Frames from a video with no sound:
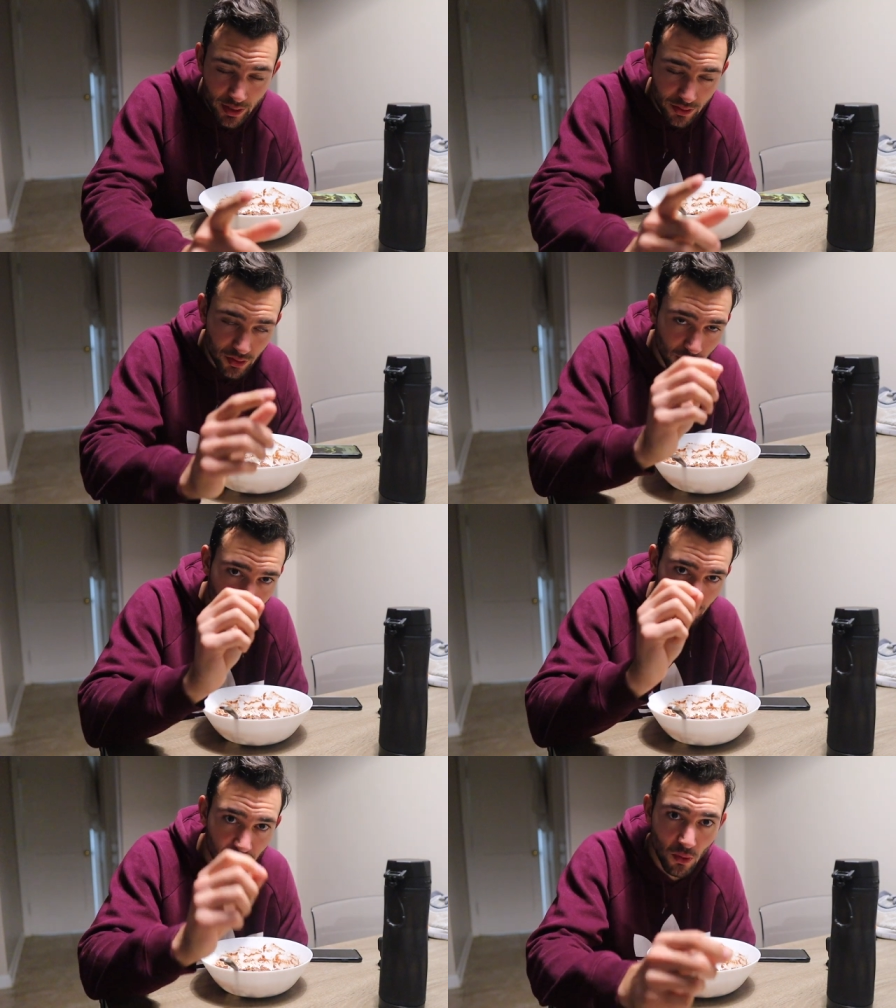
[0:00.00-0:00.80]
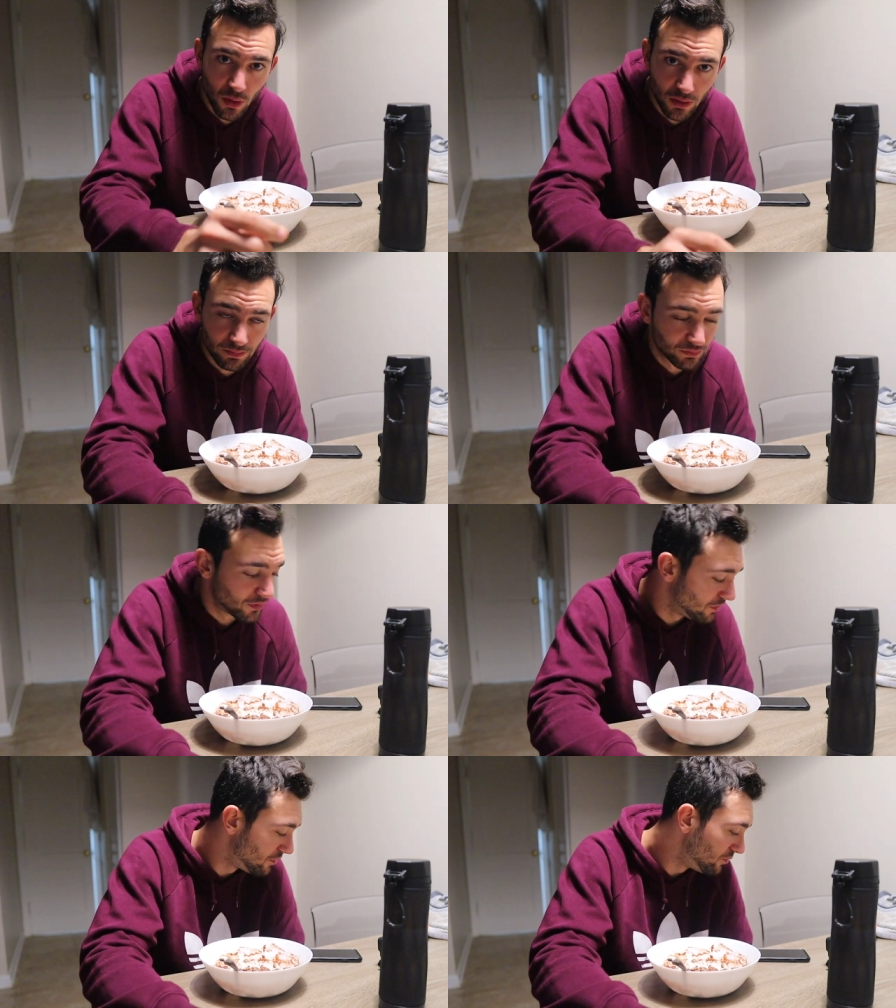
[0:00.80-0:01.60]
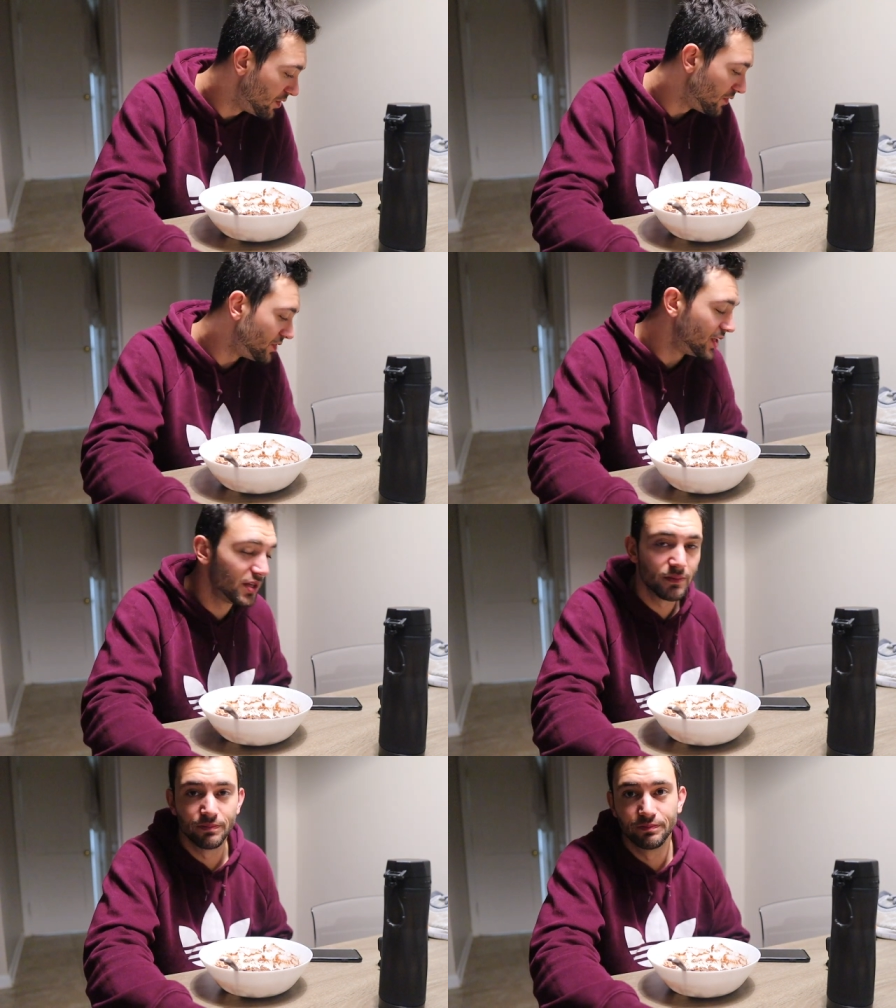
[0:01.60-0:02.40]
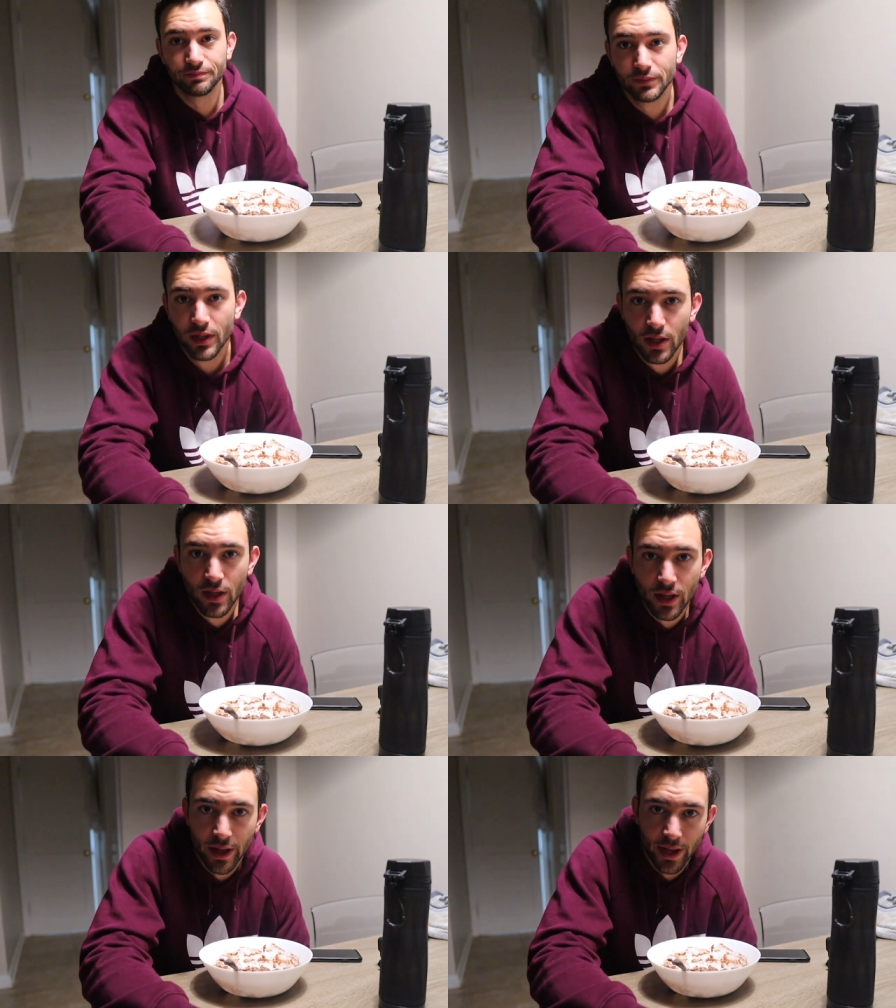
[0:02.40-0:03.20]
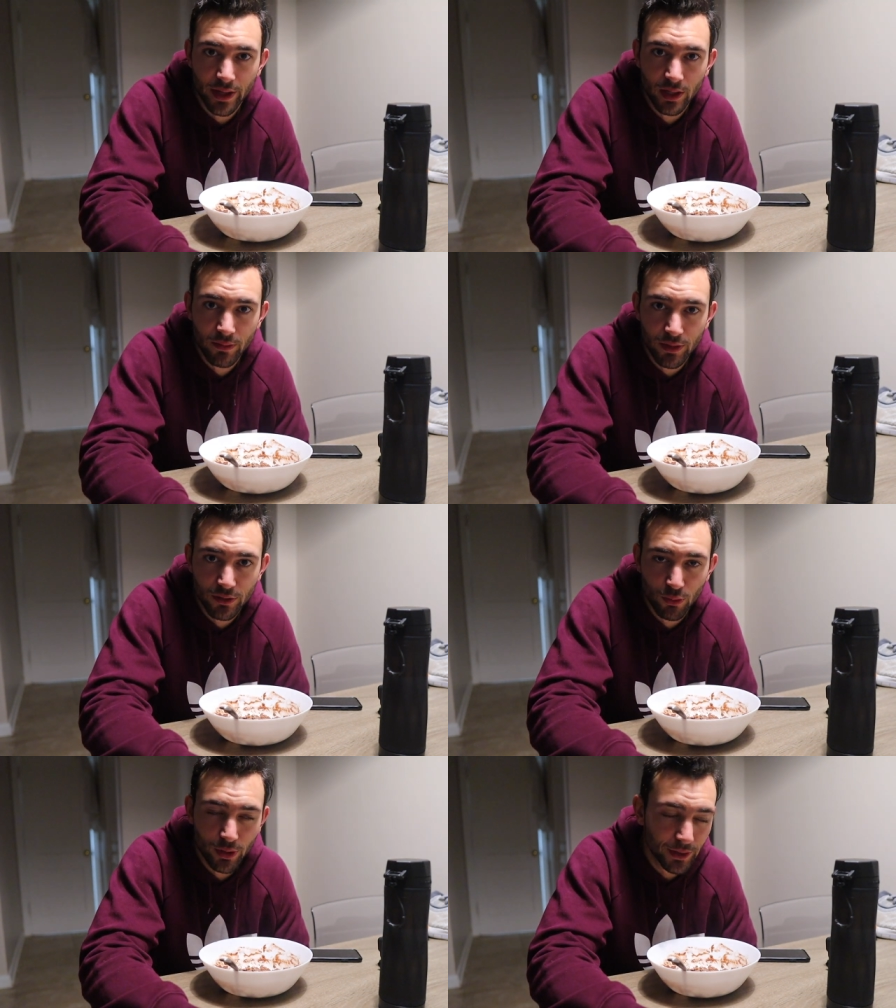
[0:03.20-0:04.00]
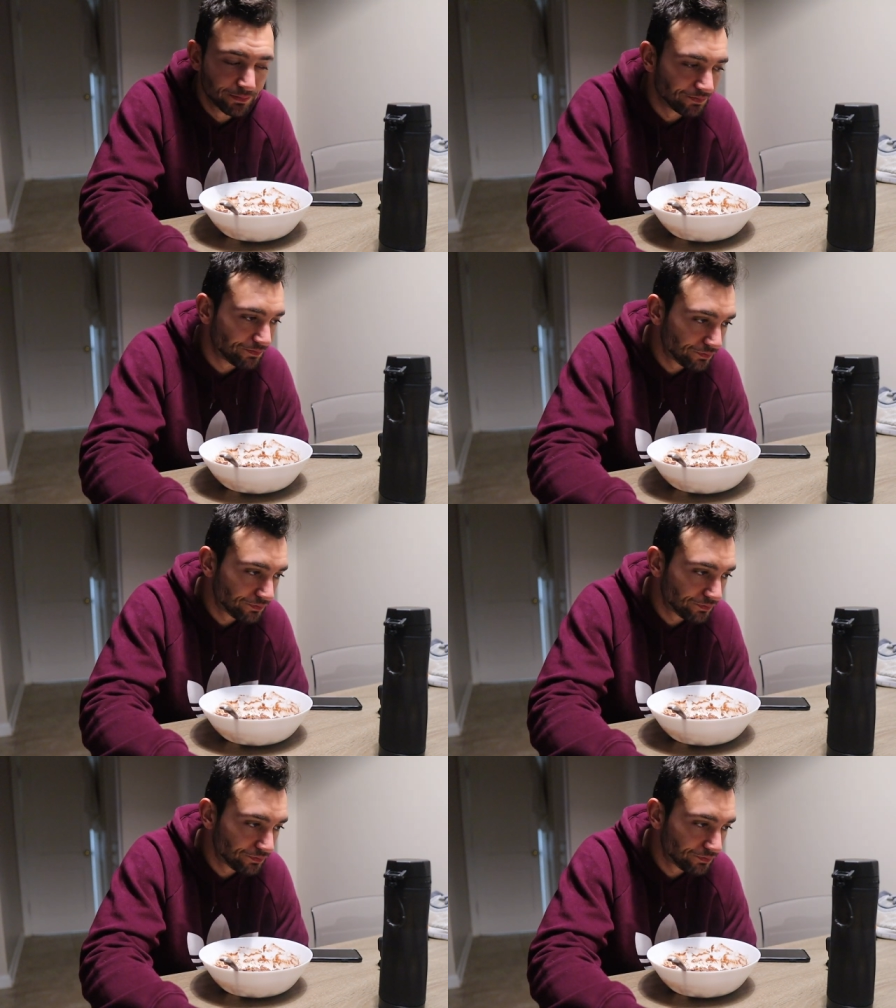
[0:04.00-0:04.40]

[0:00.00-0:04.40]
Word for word: is uh, 4.50 a.m. this morning.